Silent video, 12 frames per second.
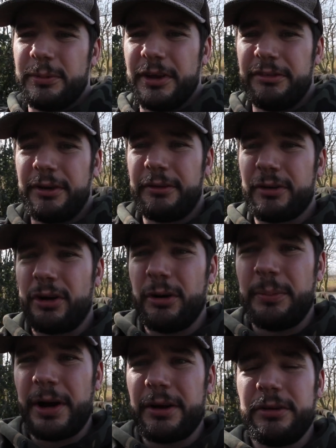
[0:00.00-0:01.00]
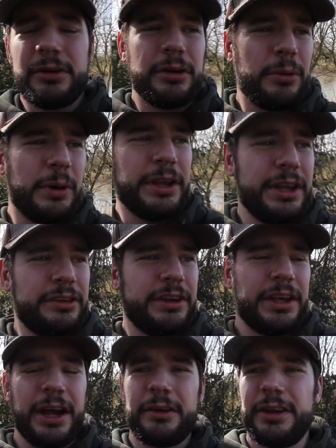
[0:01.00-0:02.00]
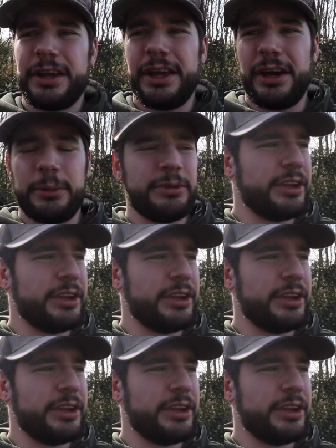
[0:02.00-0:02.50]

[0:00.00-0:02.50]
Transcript: if you haven't got a barrier, you could quite easily carry your kit up to